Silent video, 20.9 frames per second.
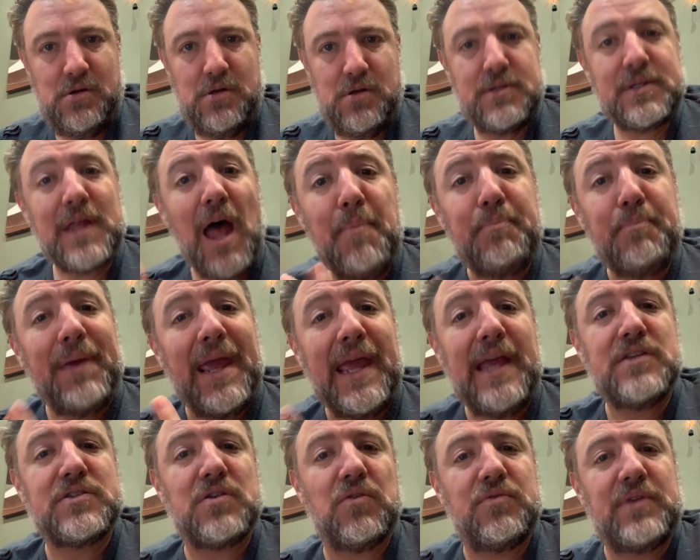Stop
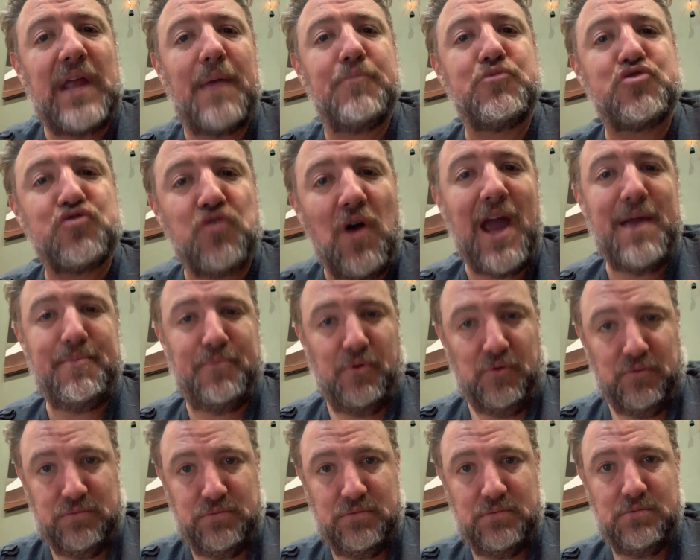being so damn
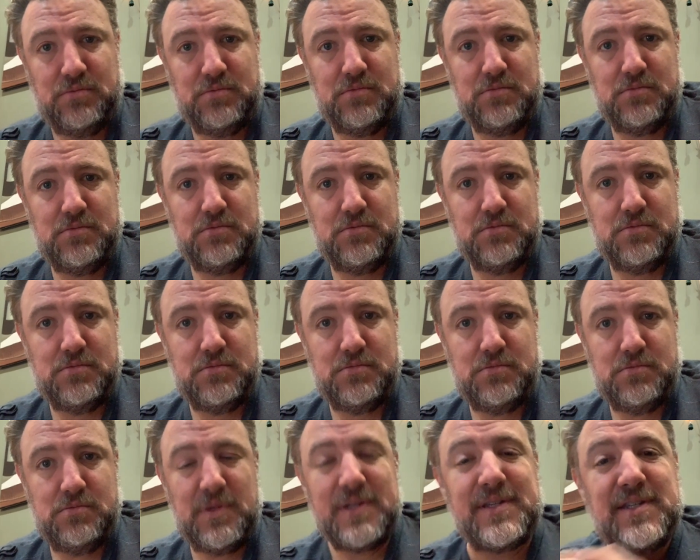tribal.
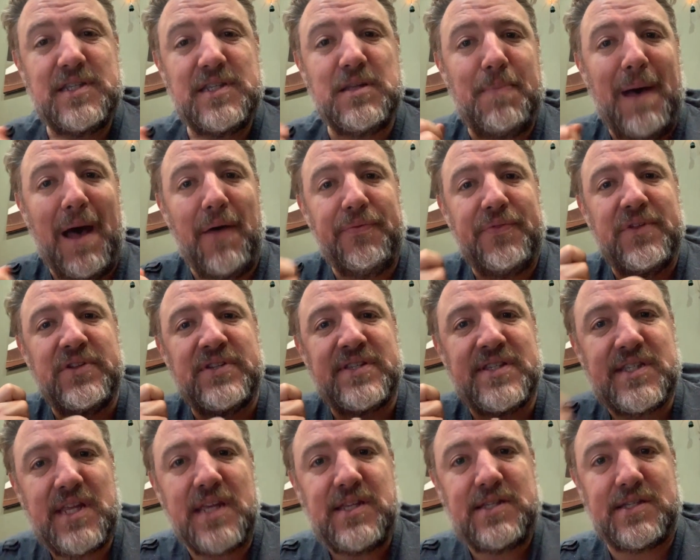This is about the
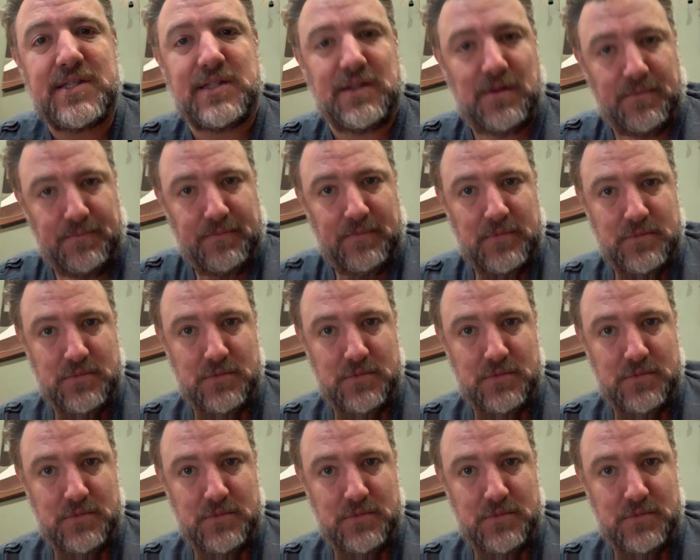system.